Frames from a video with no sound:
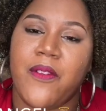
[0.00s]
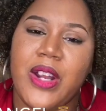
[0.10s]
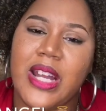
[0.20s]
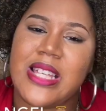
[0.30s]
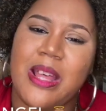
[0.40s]

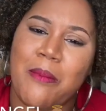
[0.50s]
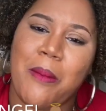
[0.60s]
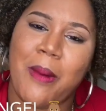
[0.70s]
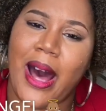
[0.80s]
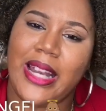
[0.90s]
it is that my
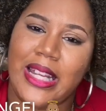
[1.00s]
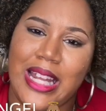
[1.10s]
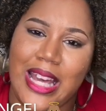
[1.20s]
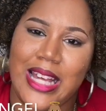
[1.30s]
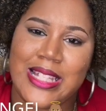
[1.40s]
body
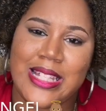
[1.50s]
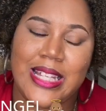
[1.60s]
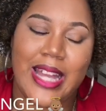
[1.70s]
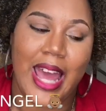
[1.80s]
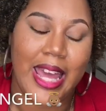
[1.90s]
needs.
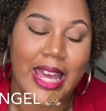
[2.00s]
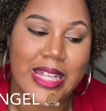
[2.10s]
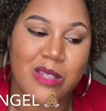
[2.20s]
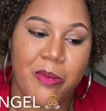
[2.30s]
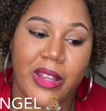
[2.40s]
Today
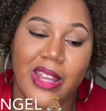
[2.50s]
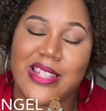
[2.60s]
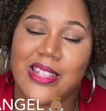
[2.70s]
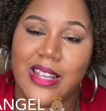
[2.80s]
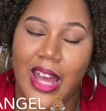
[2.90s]
is
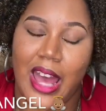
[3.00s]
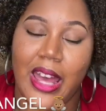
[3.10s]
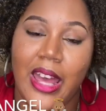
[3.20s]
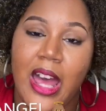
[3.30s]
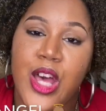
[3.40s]
Benlysta
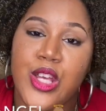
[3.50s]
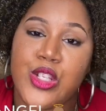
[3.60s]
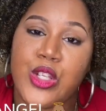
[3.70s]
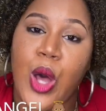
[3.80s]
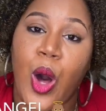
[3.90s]
day.
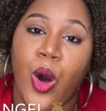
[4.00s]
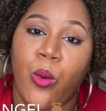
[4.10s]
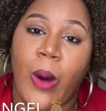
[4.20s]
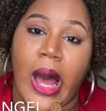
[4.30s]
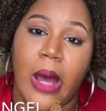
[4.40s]

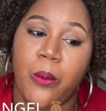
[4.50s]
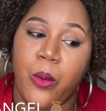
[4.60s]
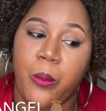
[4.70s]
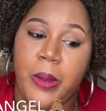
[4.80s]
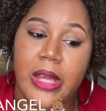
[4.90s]
So I
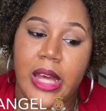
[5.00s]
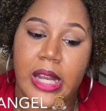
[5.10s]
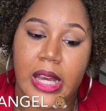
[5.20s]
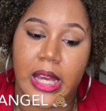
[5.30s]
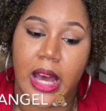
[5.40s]
will be
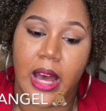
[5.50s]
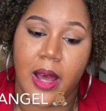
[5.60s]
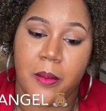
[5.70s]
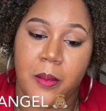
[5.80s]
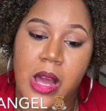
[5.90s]
getting,
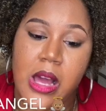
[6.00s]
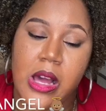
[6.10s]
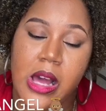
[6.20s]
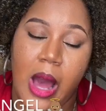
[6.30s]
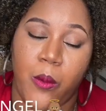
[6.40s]

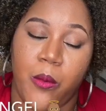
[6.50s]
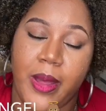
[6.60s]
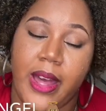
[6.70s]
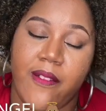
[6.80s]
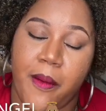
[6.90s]
I will be
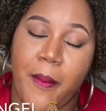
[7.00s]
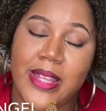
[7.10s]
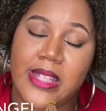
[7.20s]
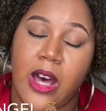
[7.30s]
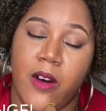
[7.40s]
giving
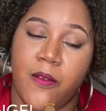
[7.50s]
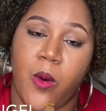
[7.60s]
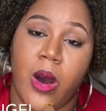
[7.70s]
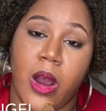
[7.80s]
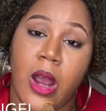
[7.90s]
myself,
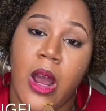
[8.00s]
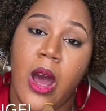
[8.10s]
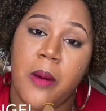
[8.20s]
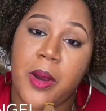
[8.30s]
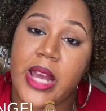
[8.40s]
or
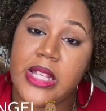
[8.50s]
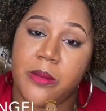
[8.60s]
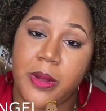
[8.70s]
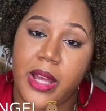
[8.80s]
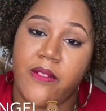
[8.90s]
Marquise will
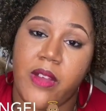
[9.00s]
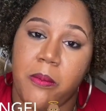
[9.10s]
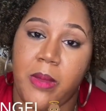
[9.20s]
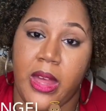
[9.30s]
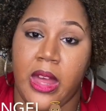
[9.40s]
be giving
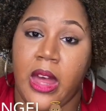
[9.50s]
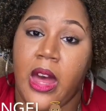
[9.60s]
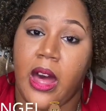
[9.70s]
me,